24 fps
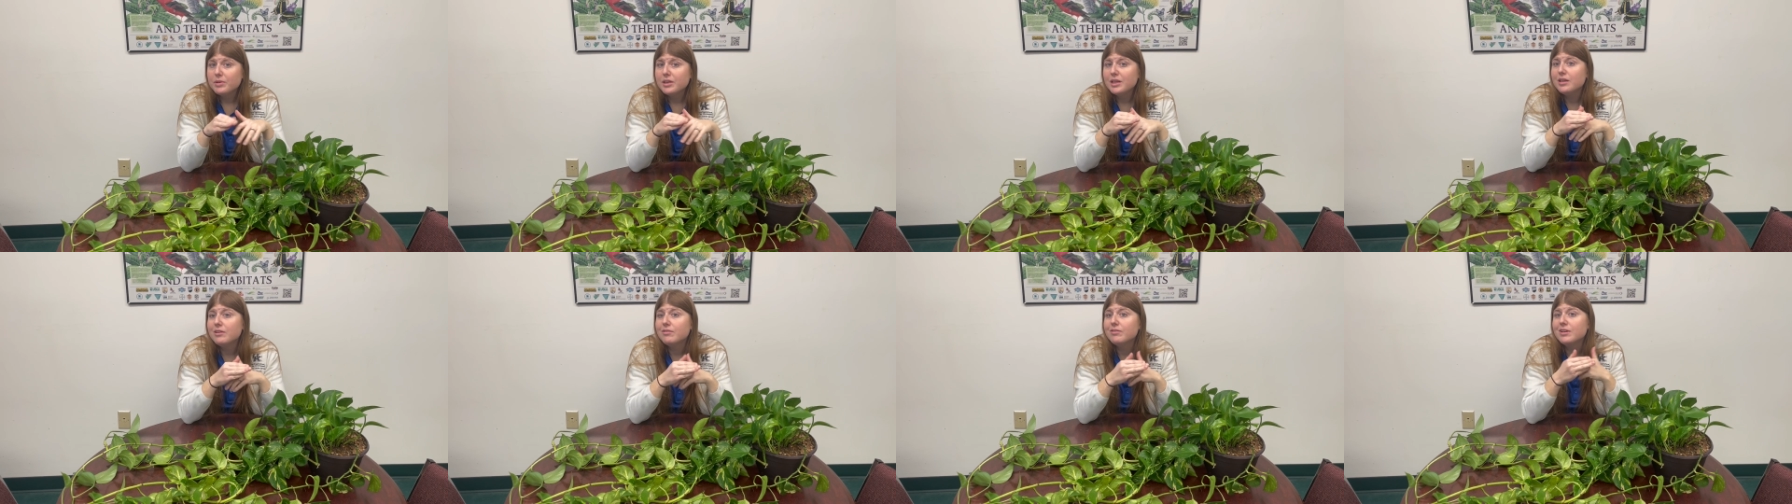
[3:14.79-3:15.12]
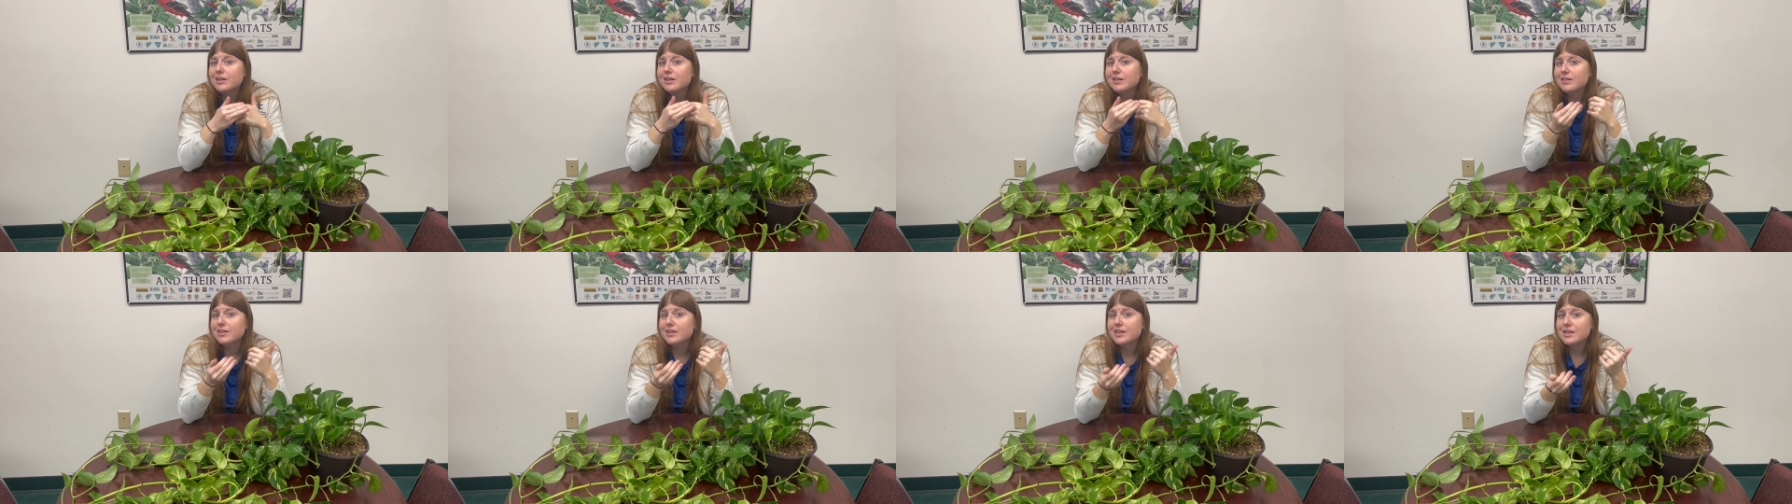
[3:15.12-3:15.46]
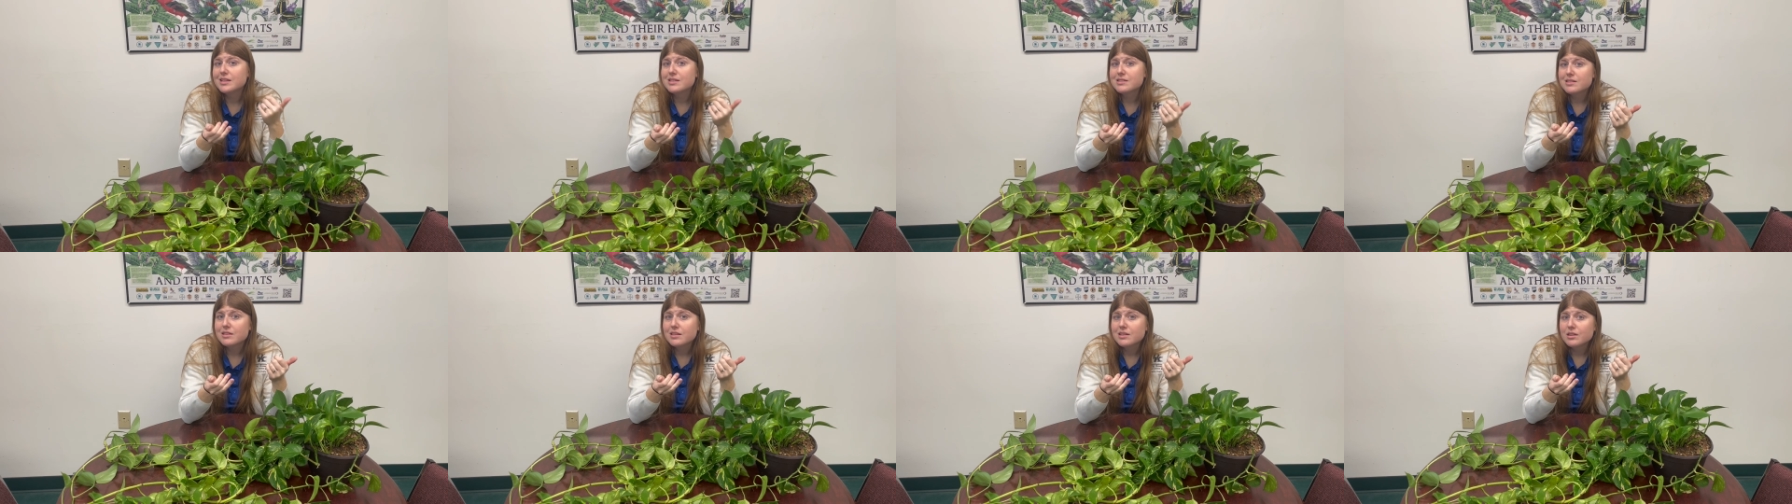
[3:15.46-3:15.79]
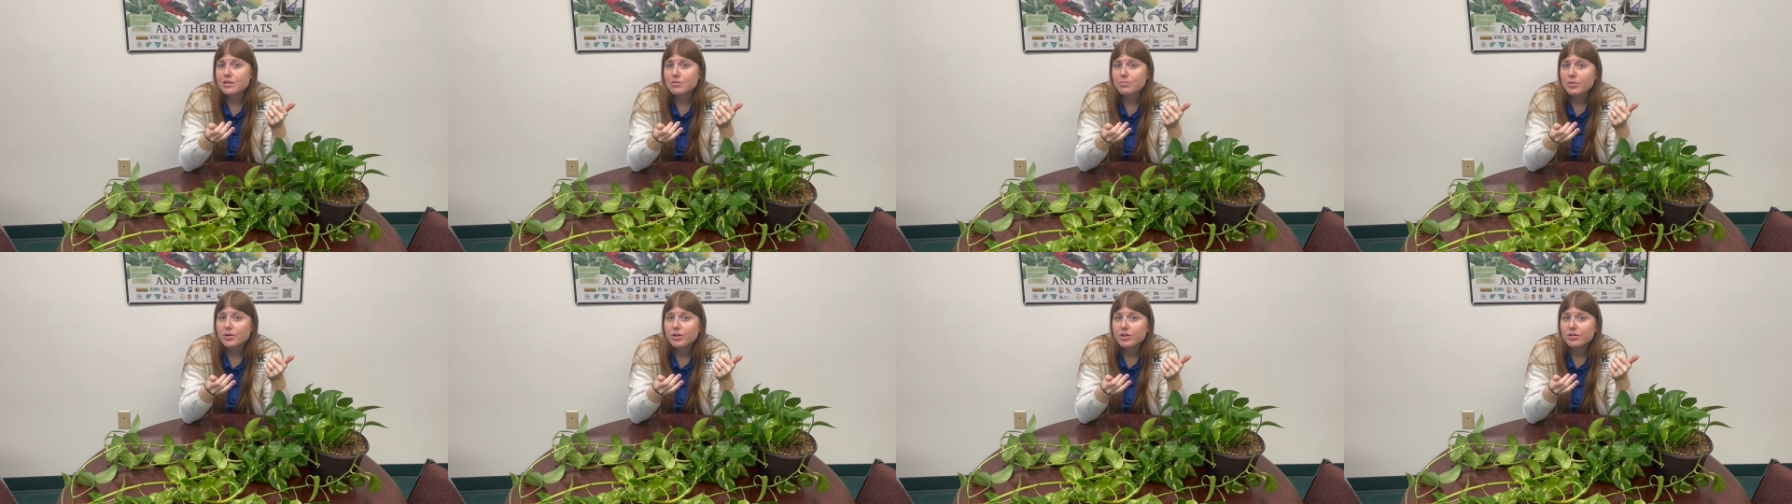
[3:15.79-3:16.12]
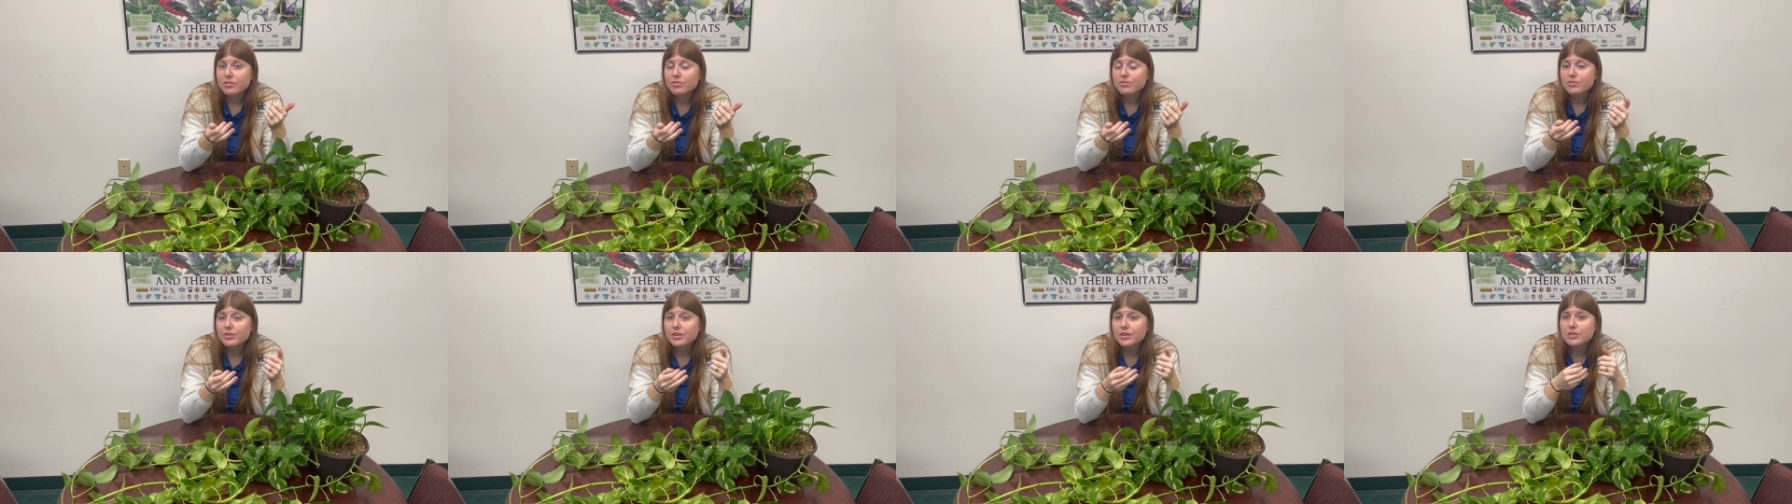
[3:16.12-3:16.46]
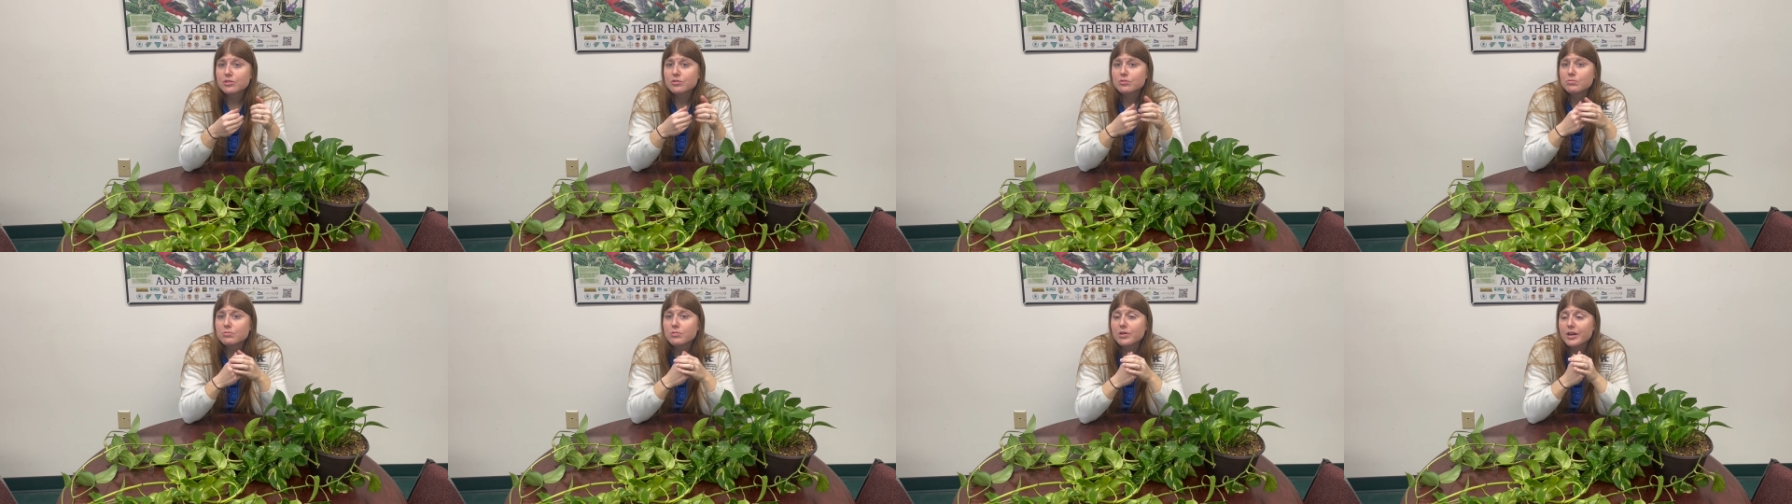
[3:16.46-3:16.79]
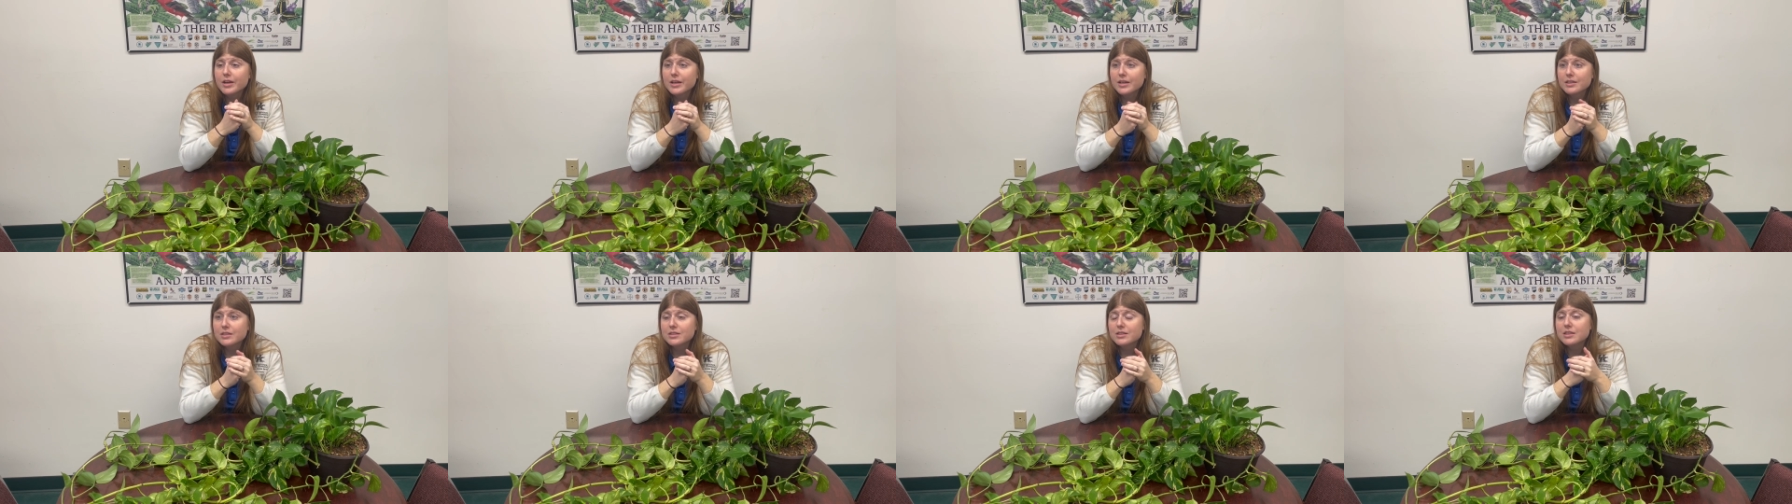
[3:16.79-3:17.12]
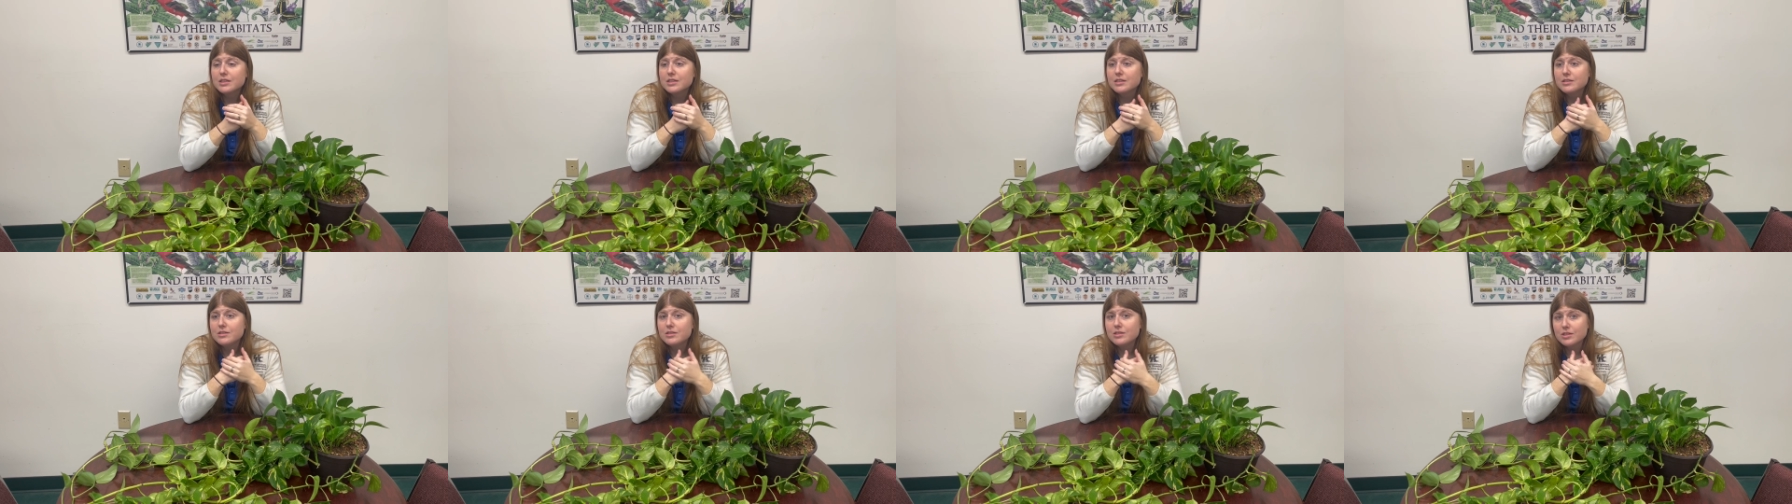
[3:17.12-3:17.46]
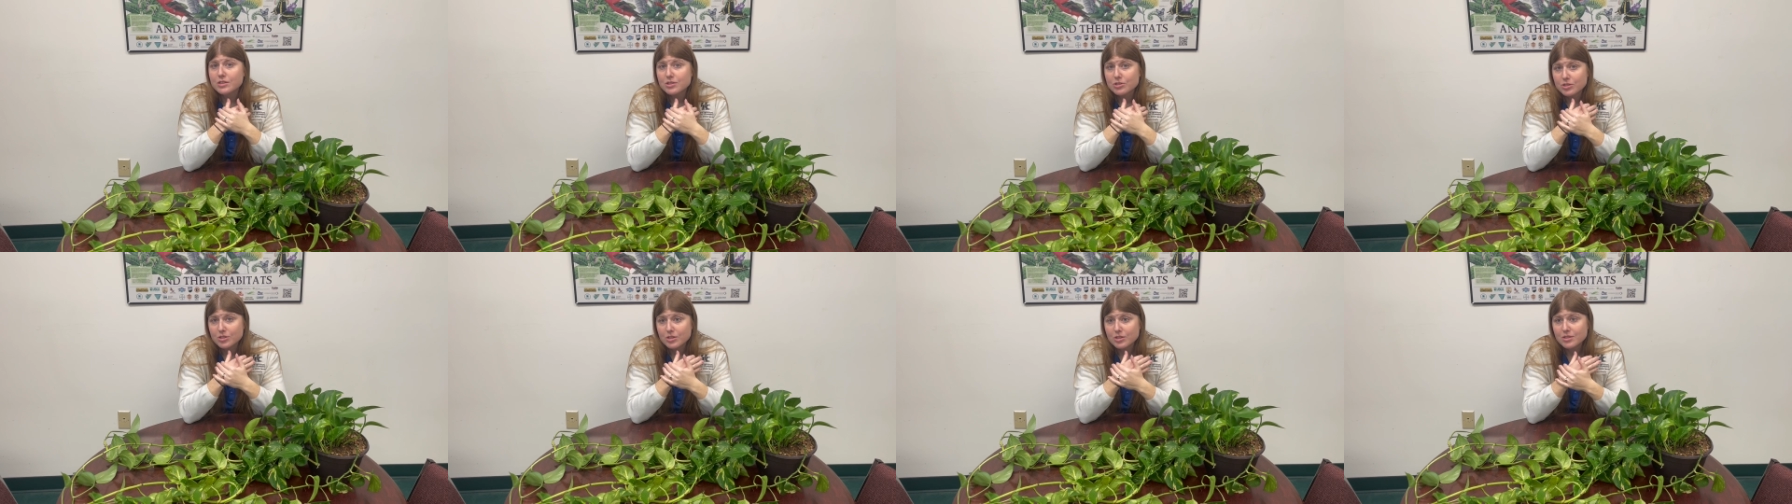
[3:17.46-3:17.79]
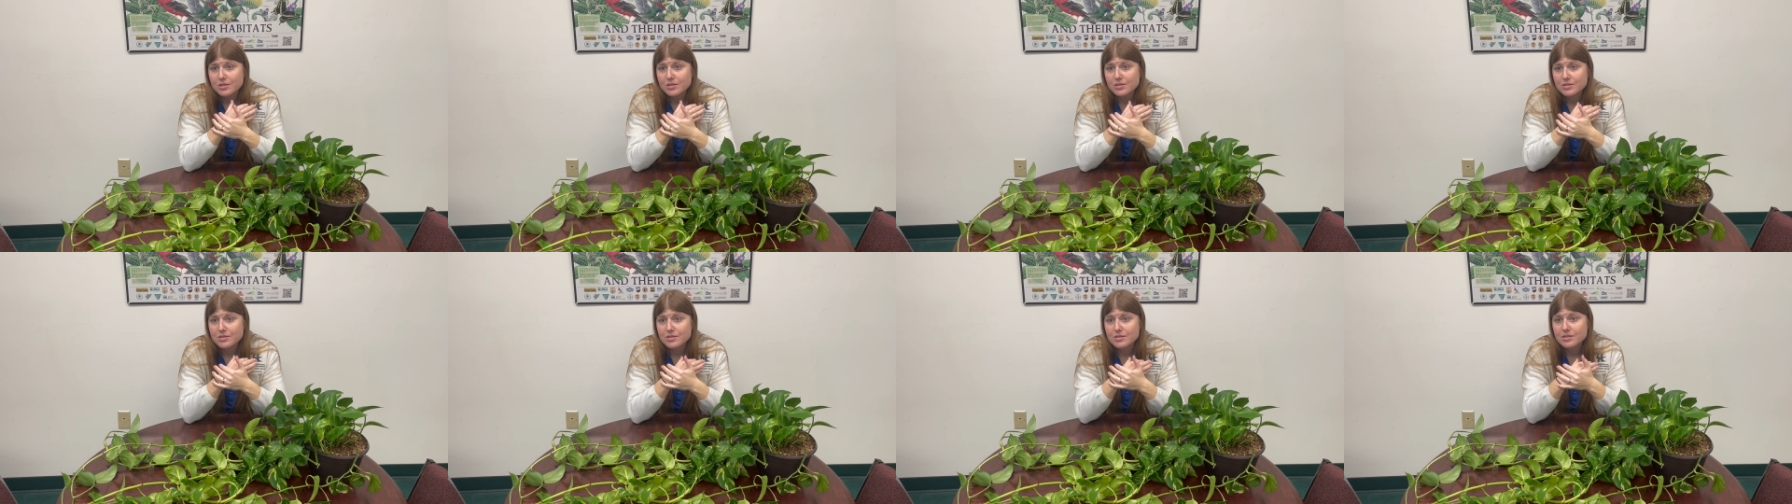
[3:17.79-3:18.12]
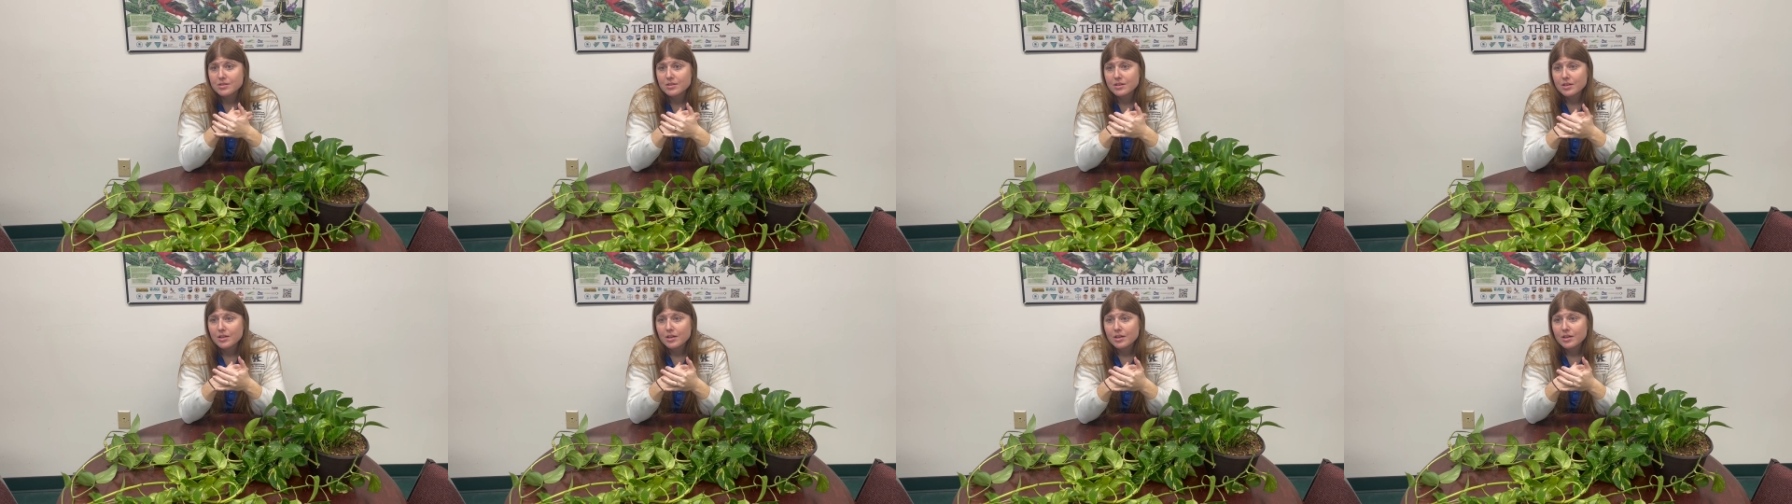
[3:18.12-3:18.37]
even if it's in the perfect right conditions.